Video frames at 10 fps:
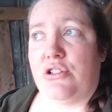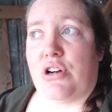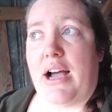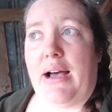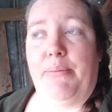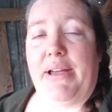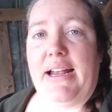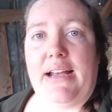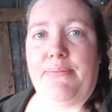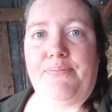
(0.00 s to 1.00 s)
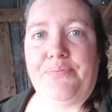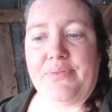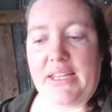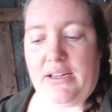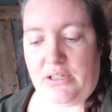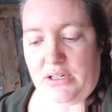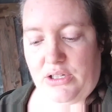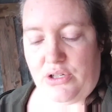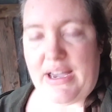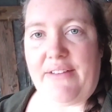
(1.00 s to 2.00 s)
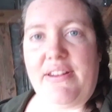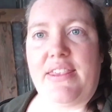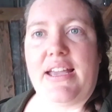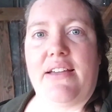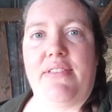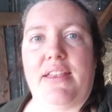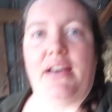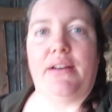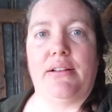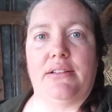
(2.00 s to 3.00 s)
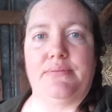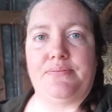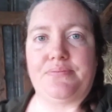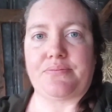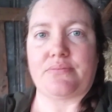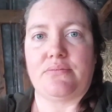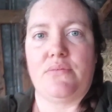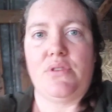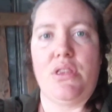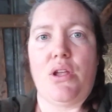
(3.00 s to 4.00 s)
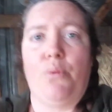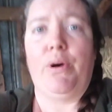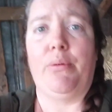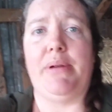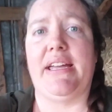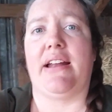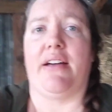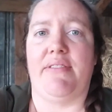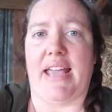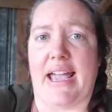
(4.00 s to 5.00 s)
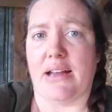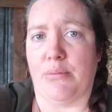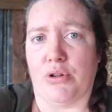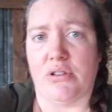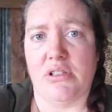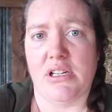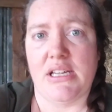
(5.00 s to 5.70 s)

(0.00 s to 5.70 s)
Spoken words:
try, but you have to think of the well-being of the animal.